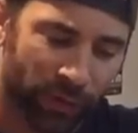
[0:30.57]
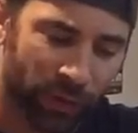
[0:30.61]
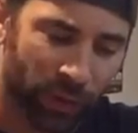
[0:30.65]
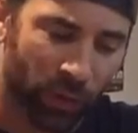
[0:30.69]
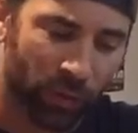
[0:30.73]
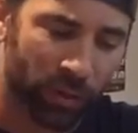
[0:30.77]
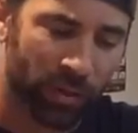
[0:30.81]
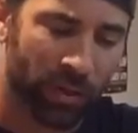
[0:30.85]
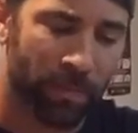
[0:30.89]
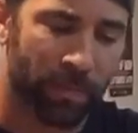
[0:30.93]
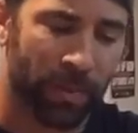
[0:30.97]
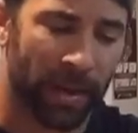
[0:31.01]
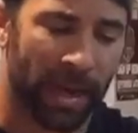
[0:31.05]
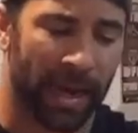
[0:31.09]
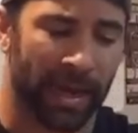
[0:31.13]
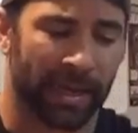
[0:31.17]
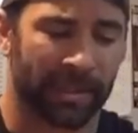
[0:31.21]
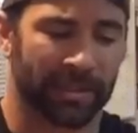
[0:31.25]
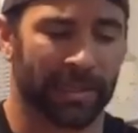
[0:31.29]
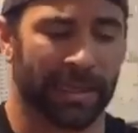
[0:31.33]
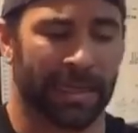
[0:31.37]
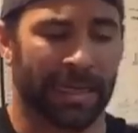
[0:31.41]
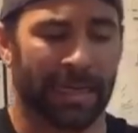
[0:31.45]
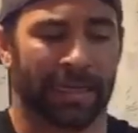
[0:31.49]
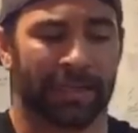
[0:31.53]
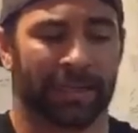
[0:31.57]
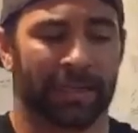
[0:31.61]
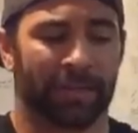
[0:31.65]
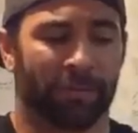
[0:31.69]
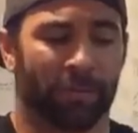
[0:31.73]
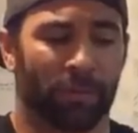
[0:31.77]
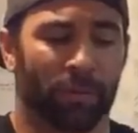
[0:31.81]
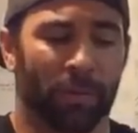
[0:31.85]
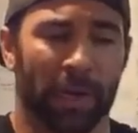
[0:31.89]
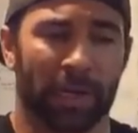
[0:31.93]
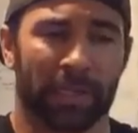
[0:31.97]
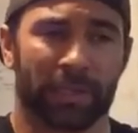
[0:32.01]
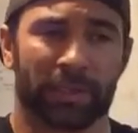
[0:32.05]
shown in the past
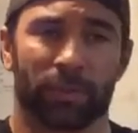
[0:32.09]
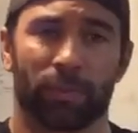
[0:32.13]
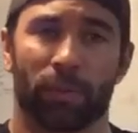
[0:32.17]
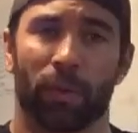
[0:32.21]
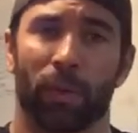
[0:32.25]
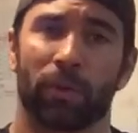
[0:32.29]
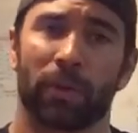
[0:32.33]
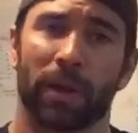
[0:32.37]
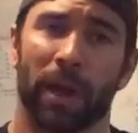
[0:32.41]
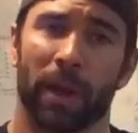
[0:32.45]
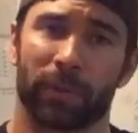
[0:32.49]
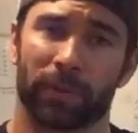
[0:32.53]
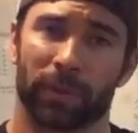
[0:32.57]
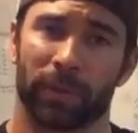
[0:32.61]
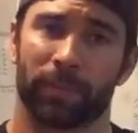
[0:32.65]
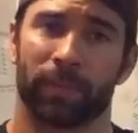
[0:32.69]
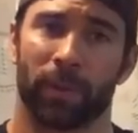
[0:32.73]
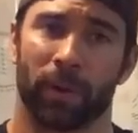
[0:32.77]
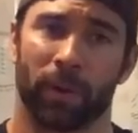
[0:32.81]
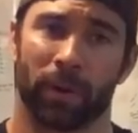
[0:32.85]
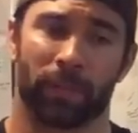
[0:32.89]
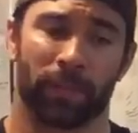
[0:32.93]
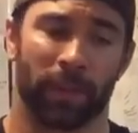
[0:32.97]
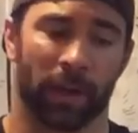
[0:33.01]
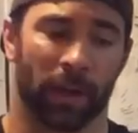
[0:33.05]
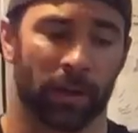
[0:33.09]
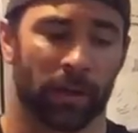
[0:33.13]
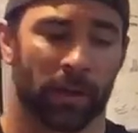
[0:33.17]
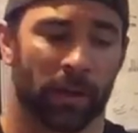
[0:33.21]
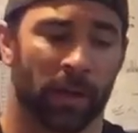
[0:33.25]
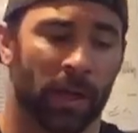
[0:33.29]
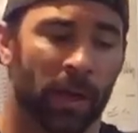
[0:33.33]
different ways to roll it out with the barbell.